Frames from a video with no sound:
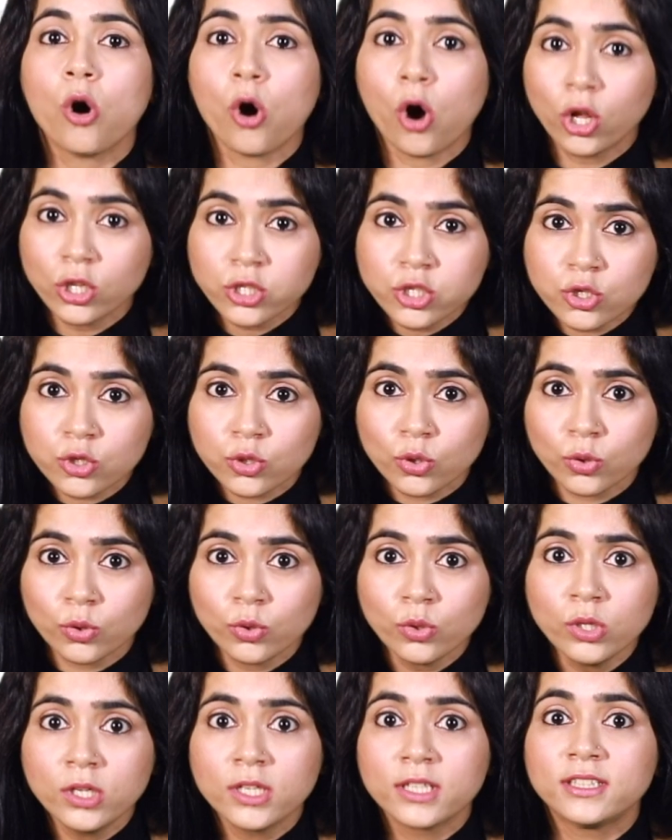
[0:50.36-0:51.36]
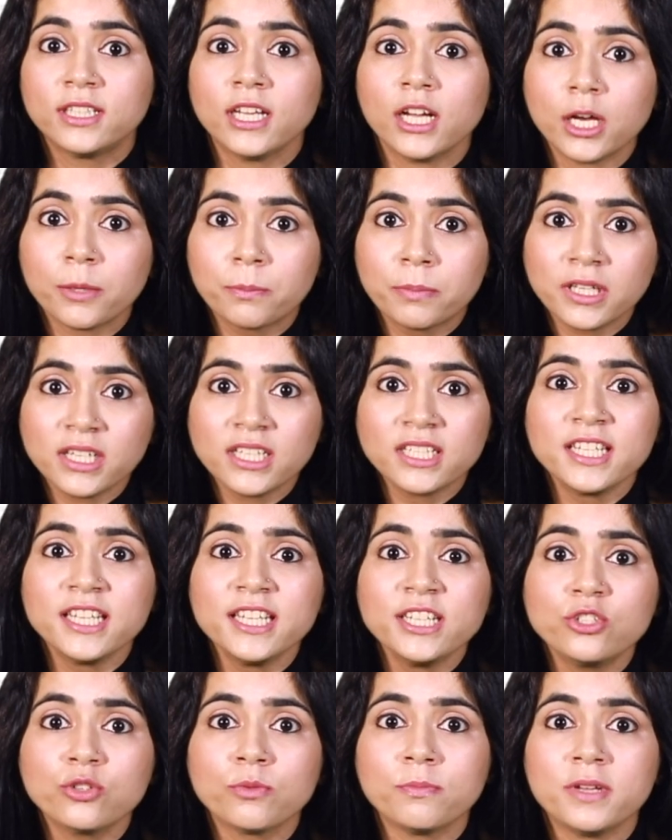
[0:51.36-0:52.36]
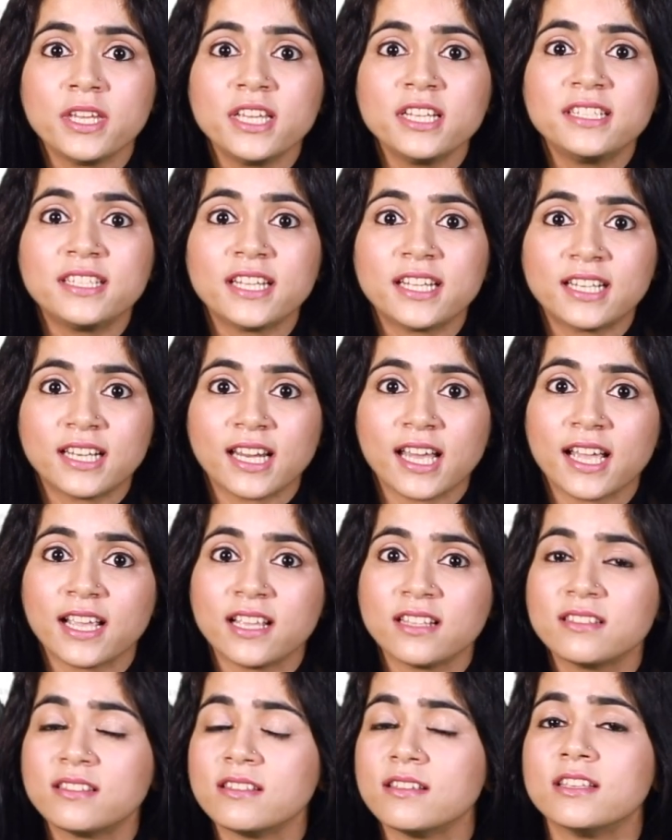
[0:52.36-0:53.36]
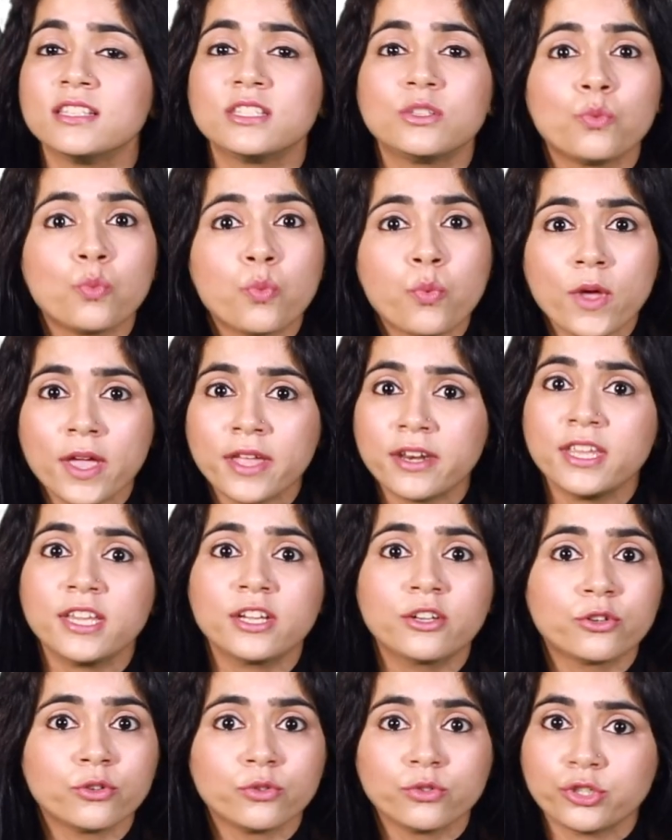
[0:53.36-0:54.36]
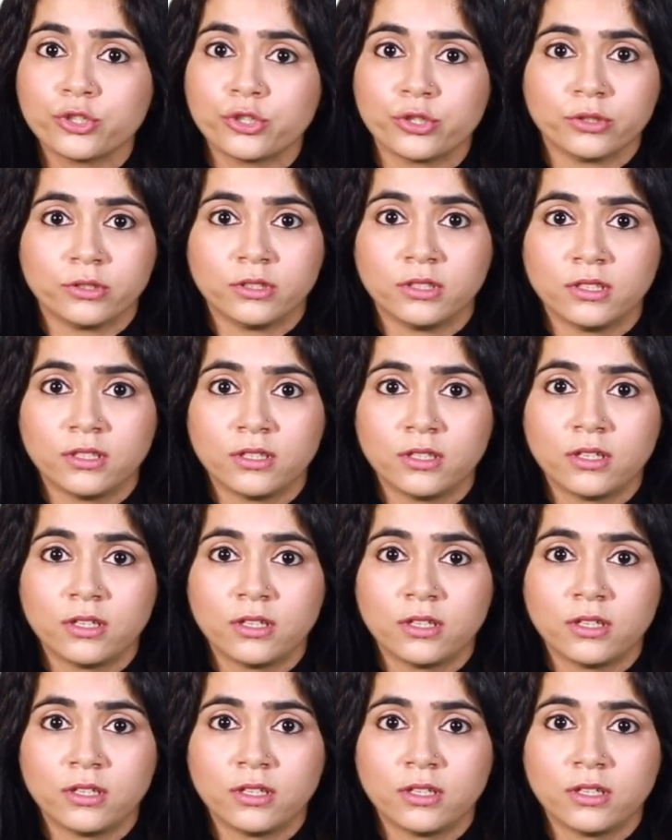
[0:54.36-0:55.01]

Also, the ability to meet deadlines is very crucial.